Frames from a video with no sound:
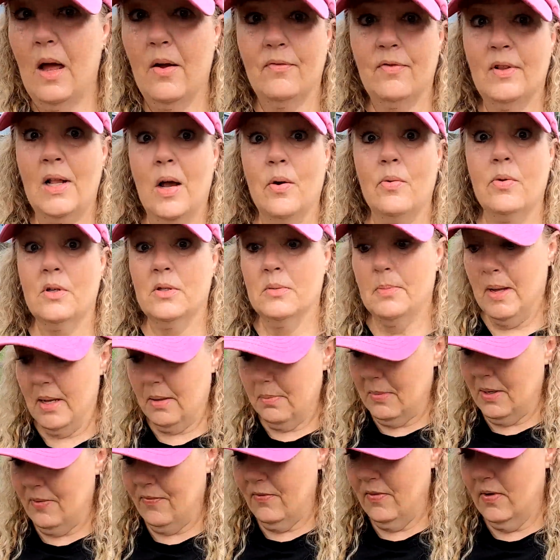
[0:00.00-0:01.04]
Flowers
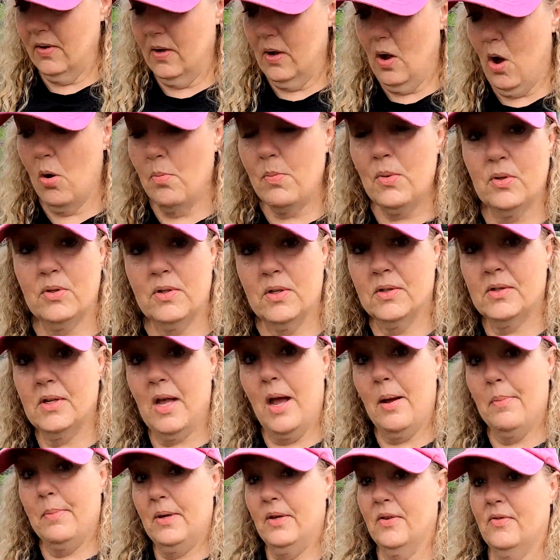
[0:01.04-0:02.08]
make me almost as
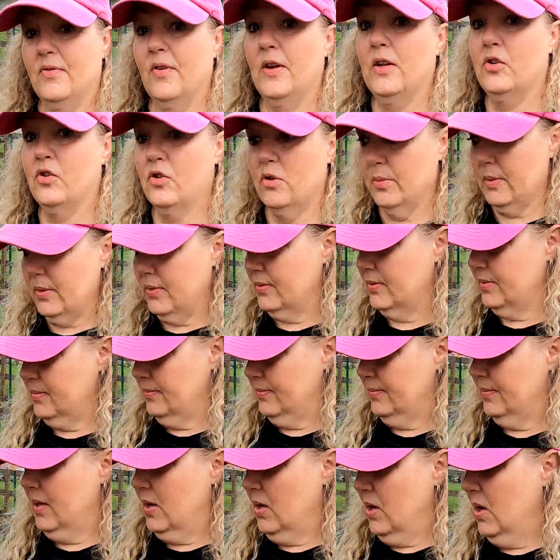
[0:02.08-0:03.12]
happy as vegetables.
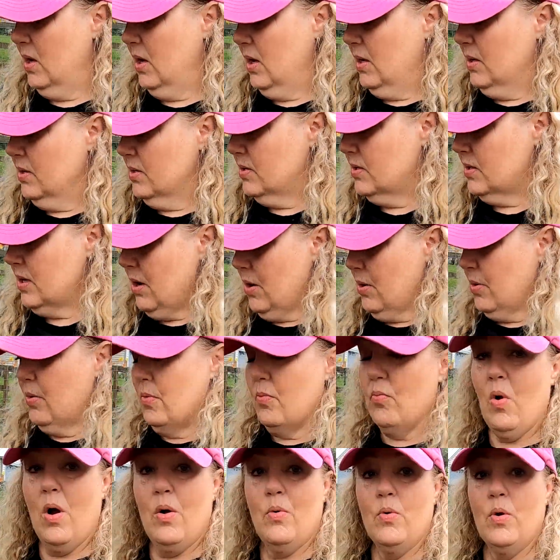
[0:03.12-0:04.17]
So
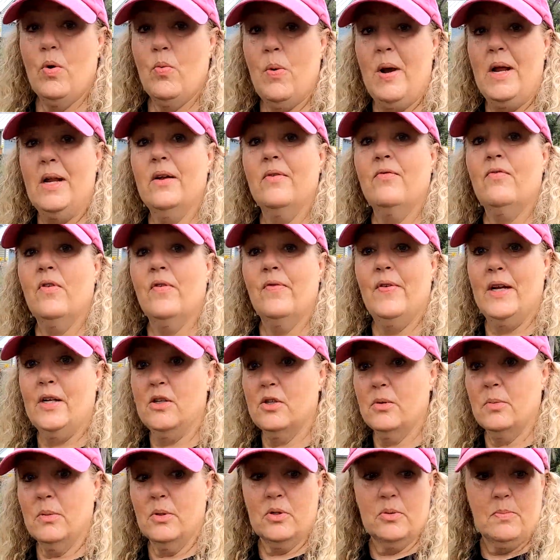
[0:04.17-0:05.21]
while we're waiting for
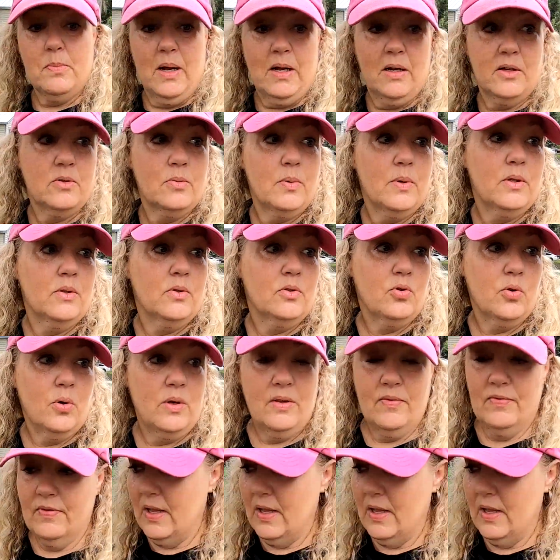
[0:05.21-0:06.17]
vegetables, might as well enjoy the